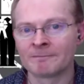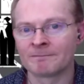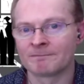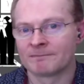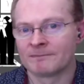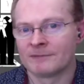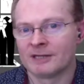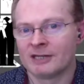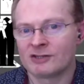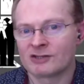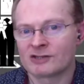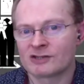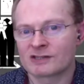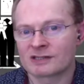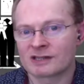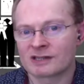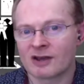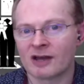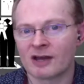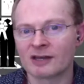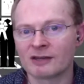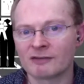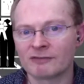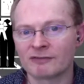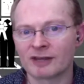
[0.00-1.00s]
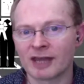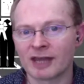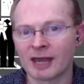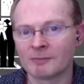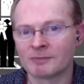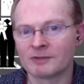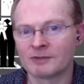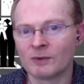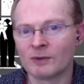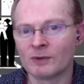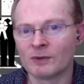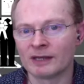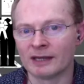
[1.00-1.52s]
he just kind of kept
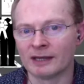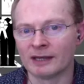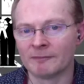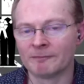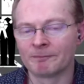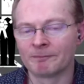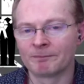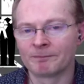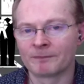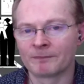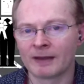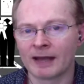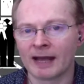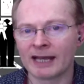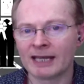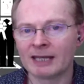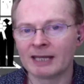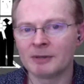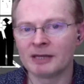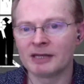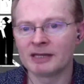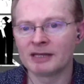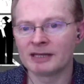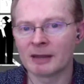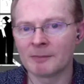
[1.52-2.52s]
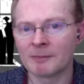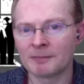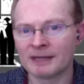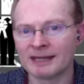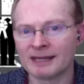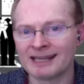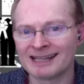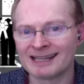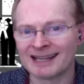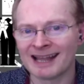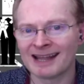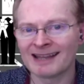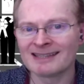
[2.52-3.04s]
doing it. Had he been an MP
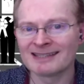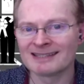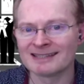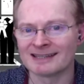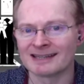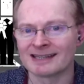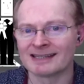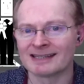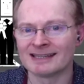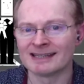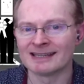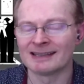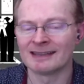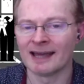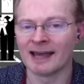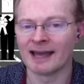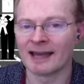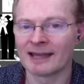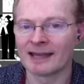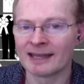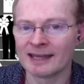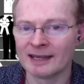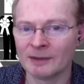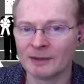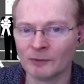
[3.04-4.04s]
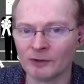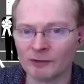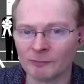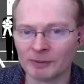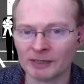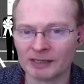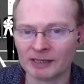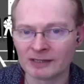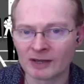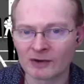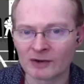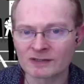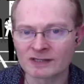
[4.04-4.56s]
in London and did that, he would have
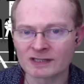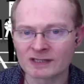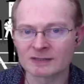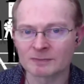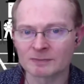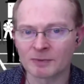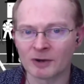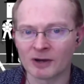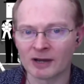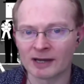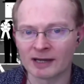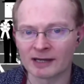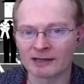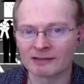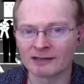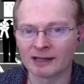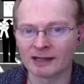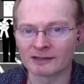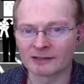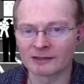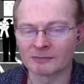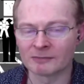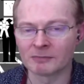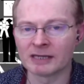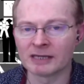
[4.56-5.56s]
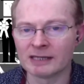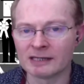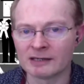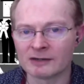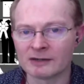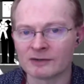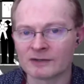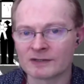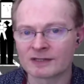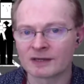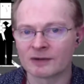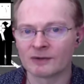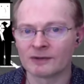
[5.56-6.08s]
been noticed by London media
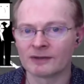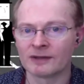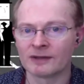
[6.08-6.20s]
and so on.